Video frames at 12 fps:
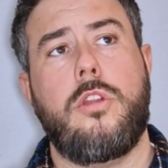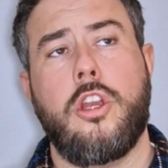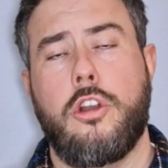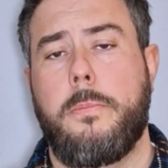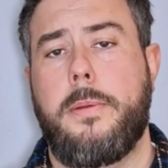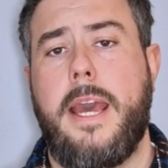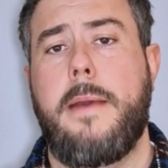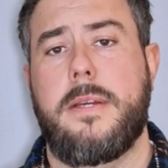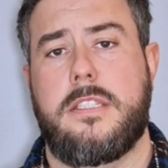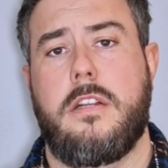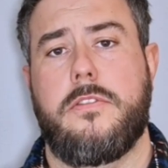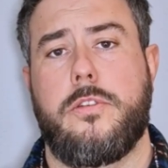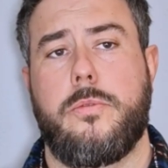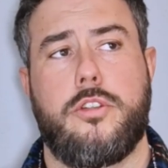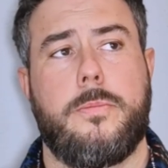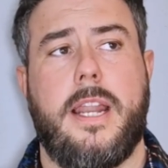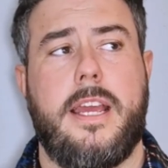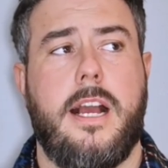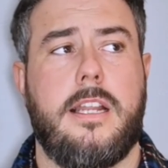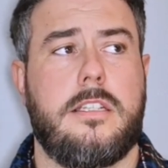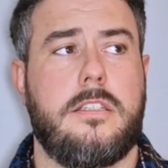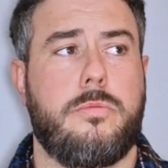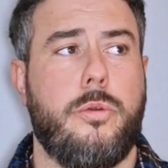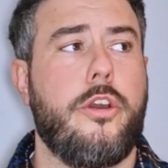compare myself to. Do you mean I
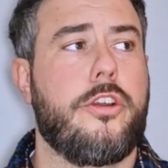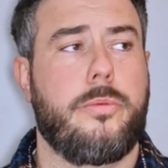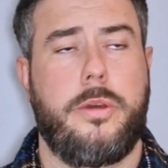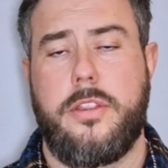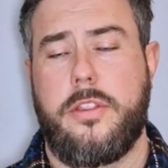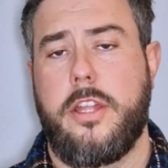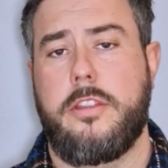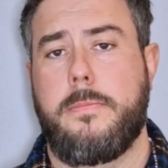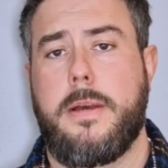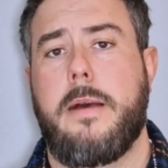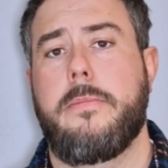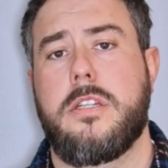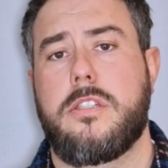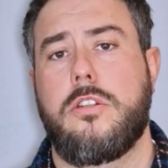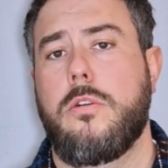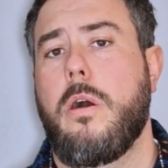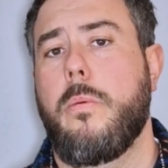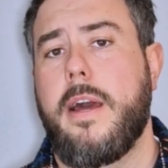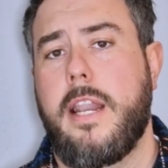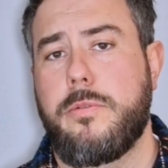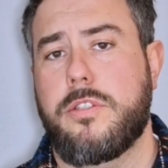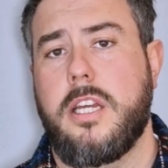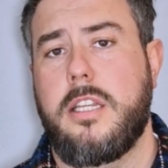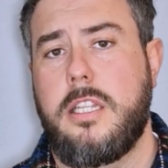hadn't worked with other barbers to know how well I was
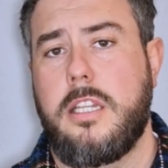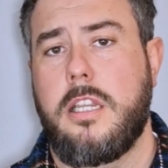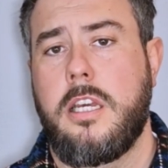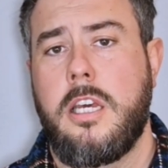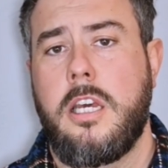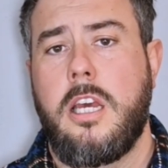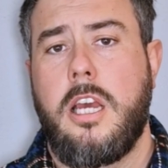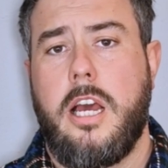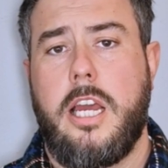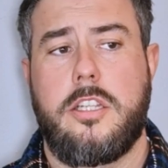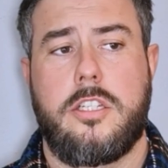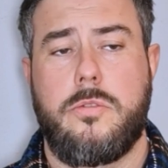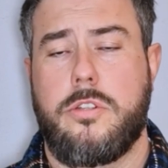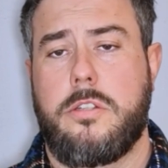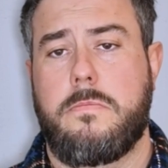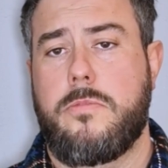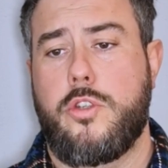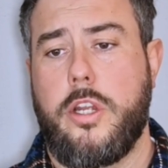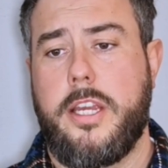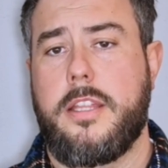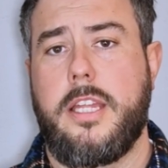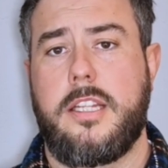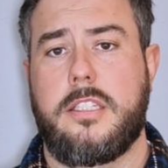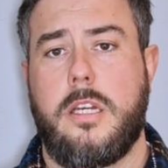cutting? I just used to try
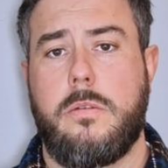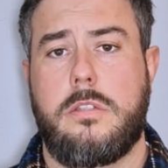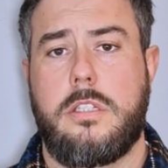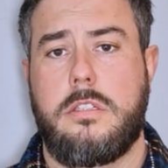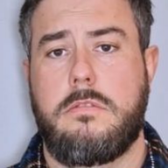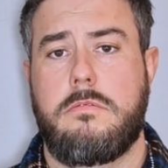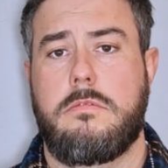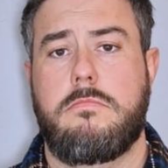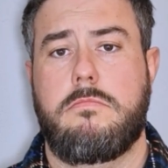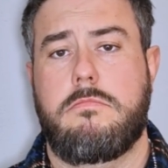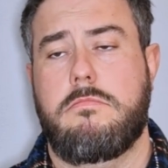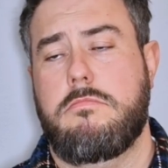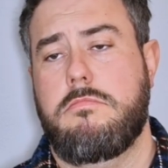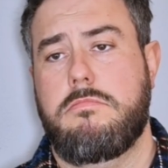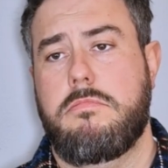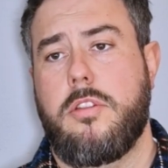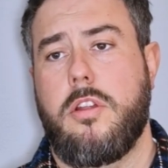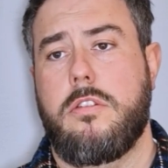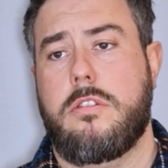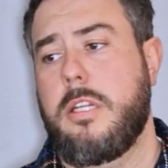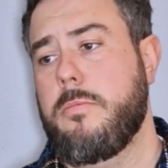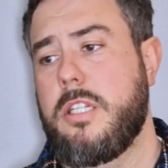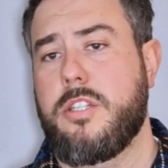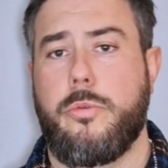things out and thought, yeah,
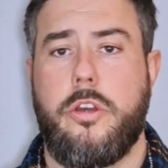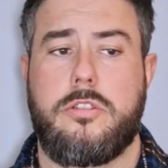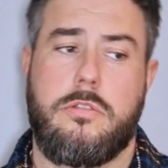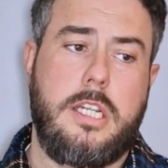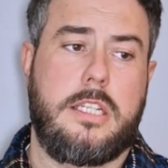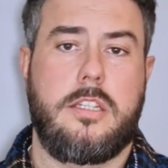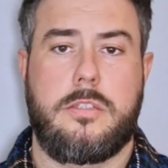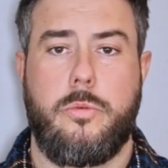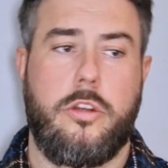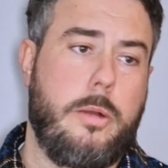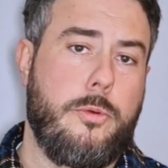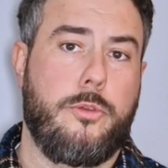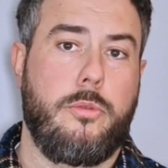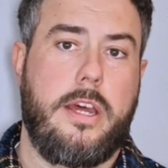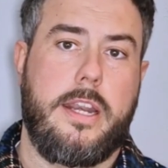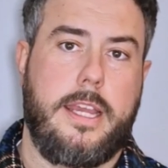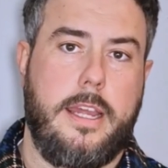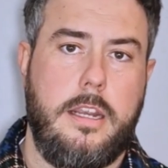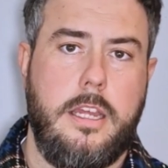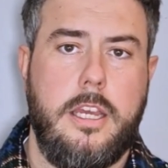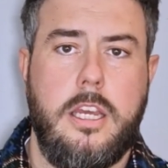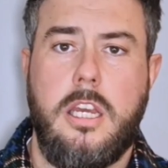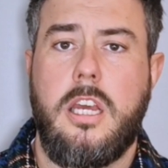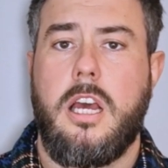well, this works or that doesn't work, I won't do that again.
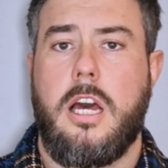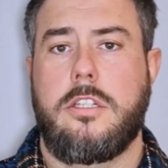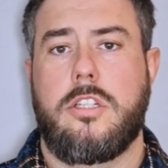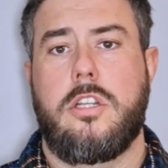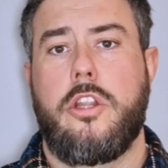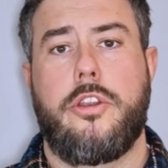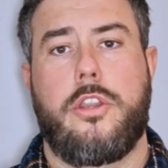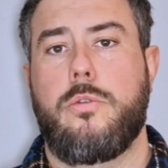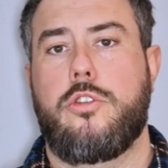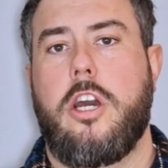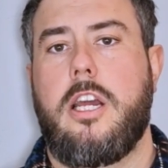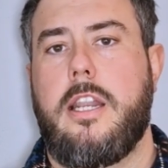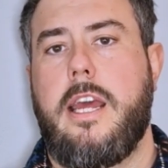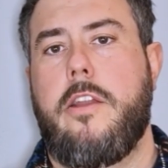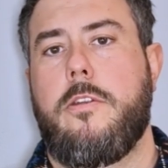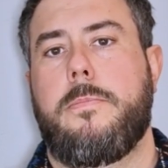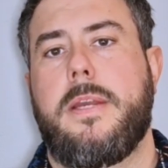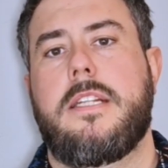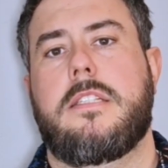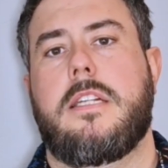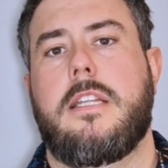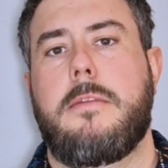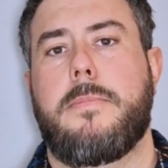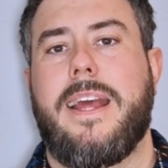And just learned through trial and error,
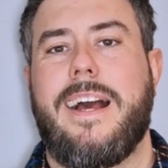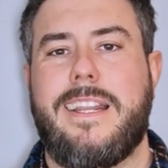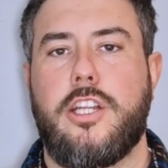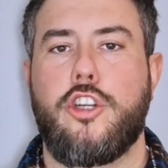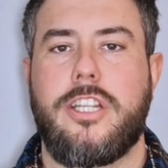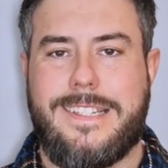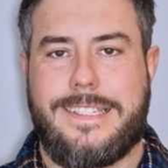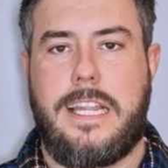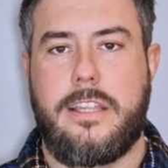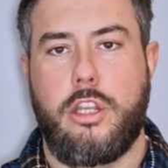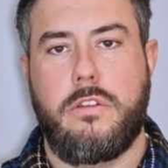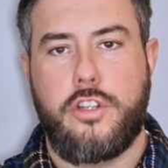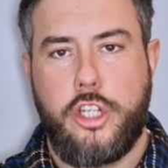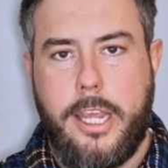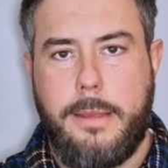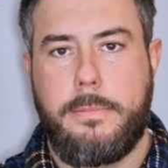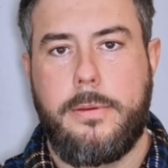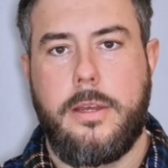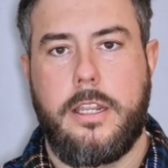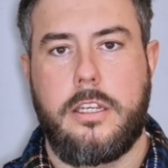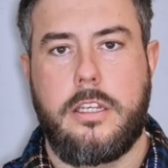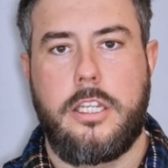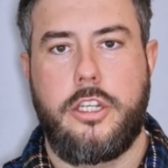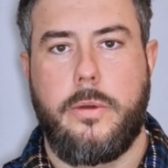basically. But I had a good understanding of shape
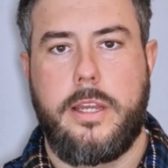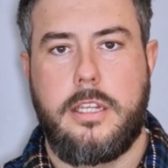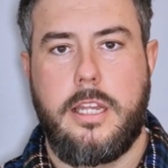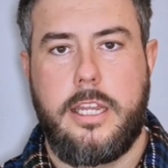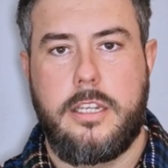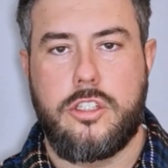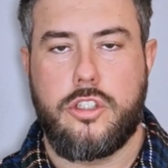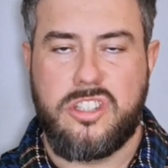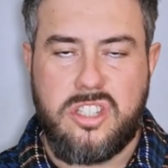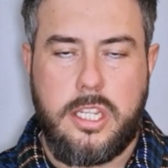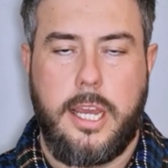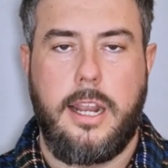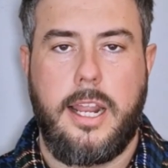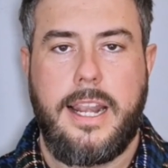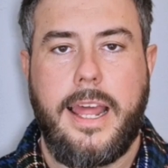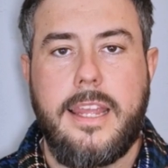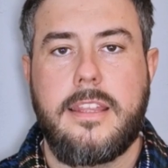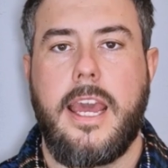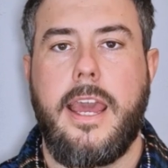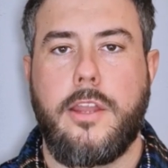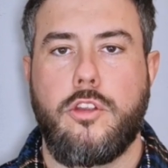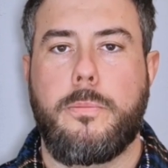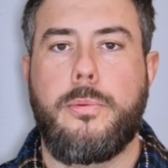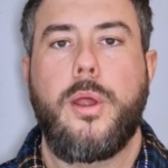and, you know, I understood style. I liked hair,
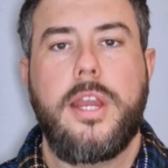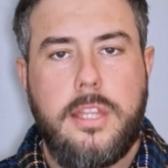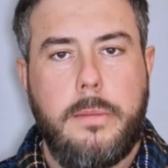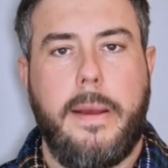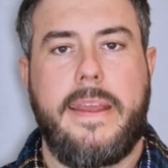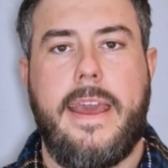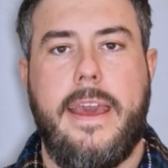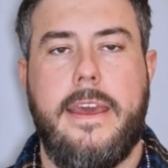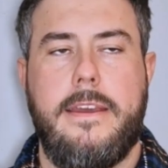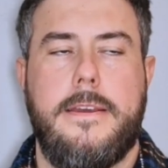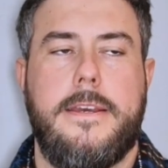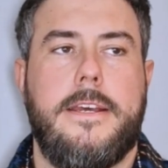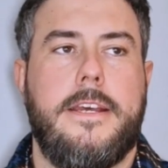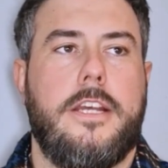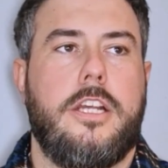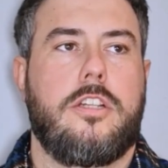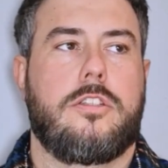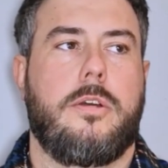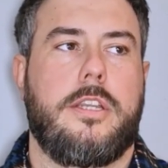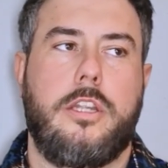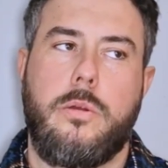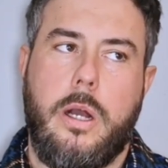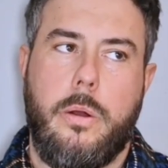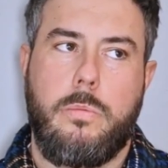took pride in my hair. So I
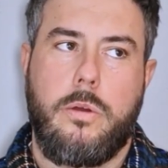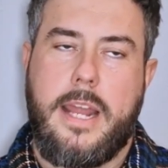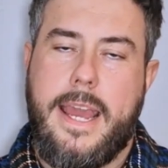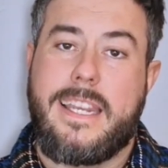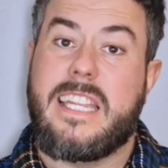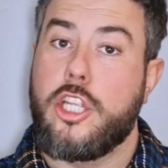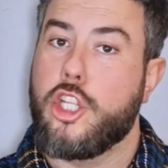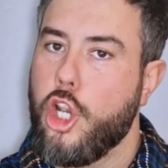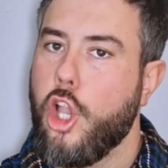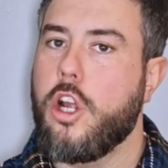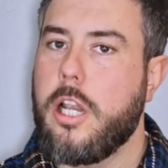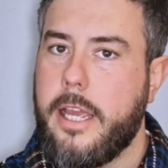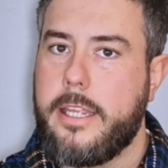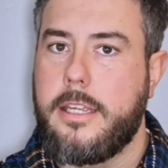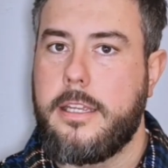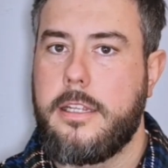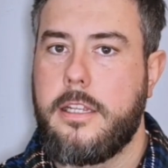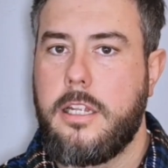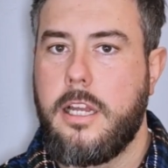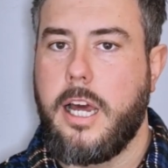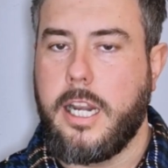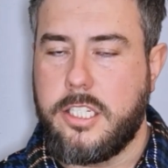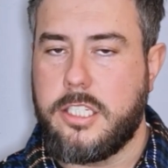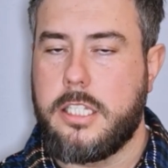knew what hair needed to look like, and
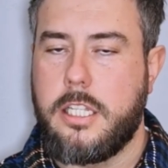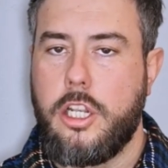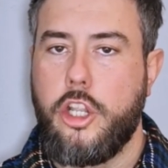I just had to